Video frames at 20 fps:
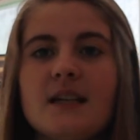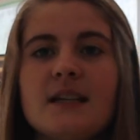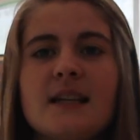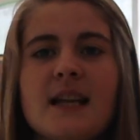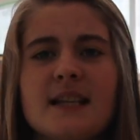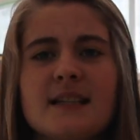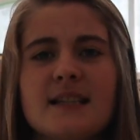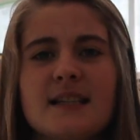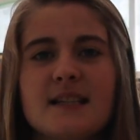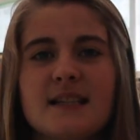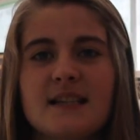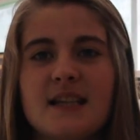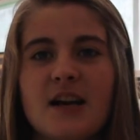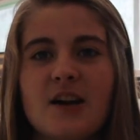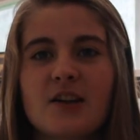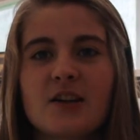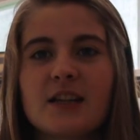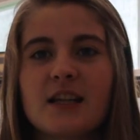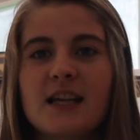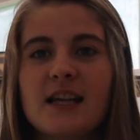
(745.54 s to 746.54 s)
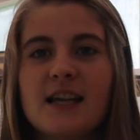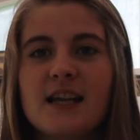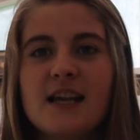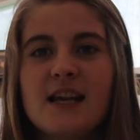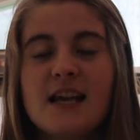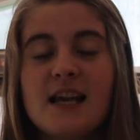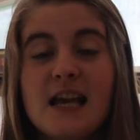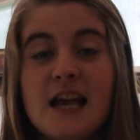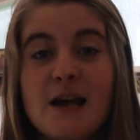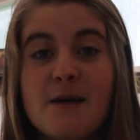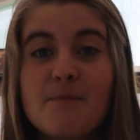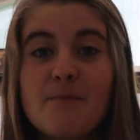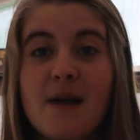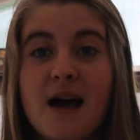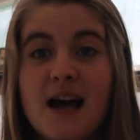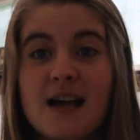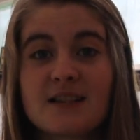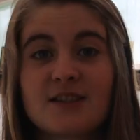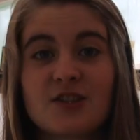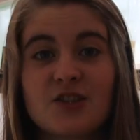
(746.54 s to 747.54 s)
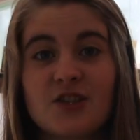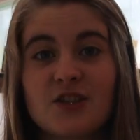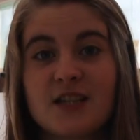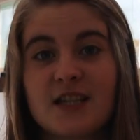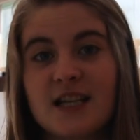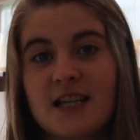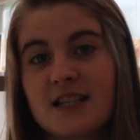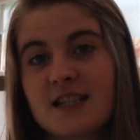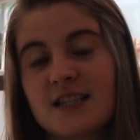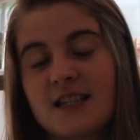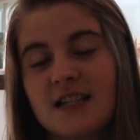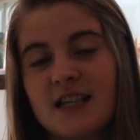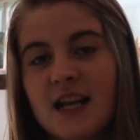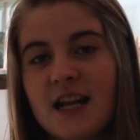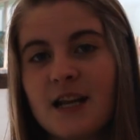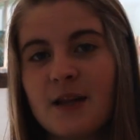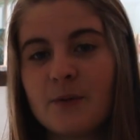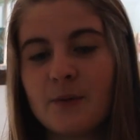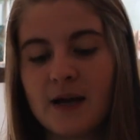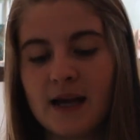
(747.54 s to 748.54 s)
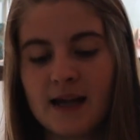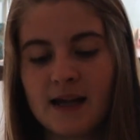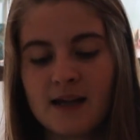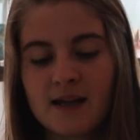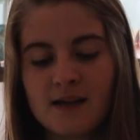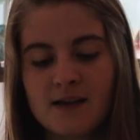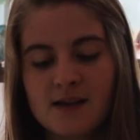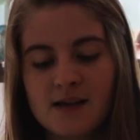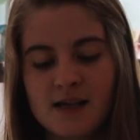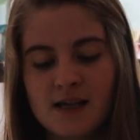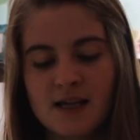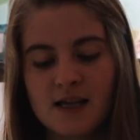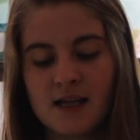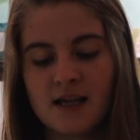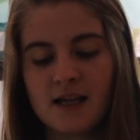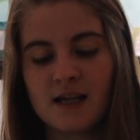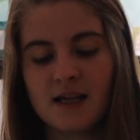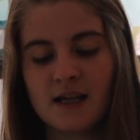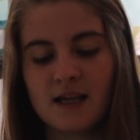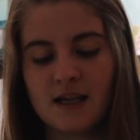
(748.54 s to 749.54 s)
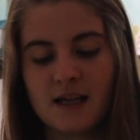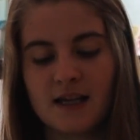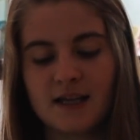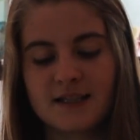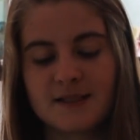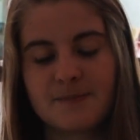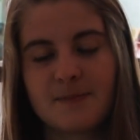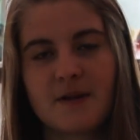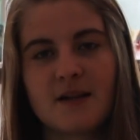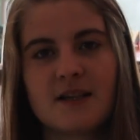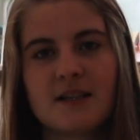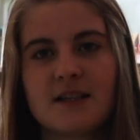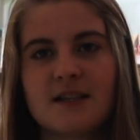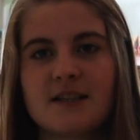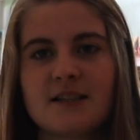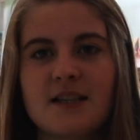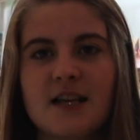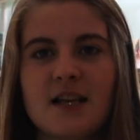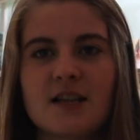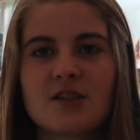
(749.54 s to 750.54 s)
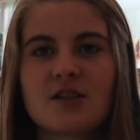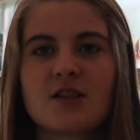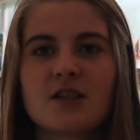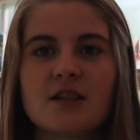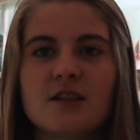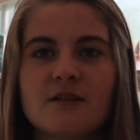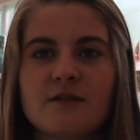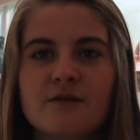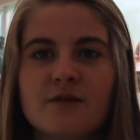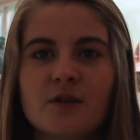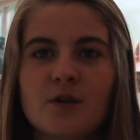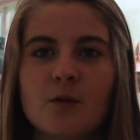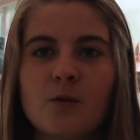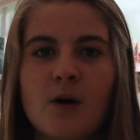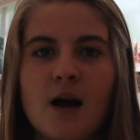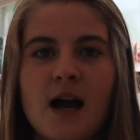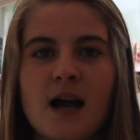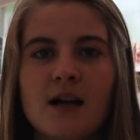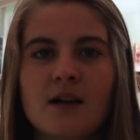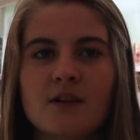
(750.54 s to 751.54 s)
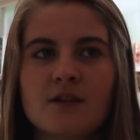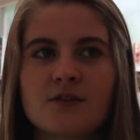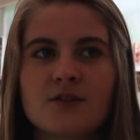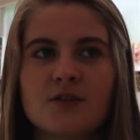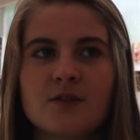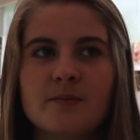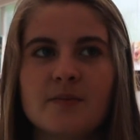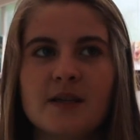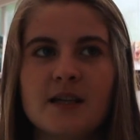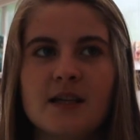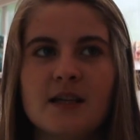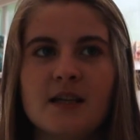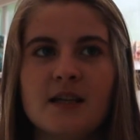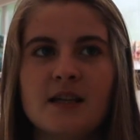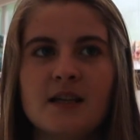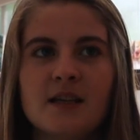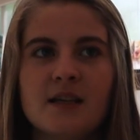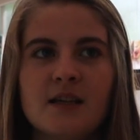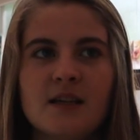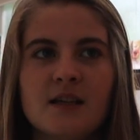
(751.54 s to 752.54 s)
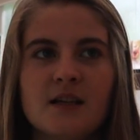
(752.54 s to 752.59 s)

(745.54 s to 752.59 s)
necessarily mastered this in any way, it's been an intention for a while to be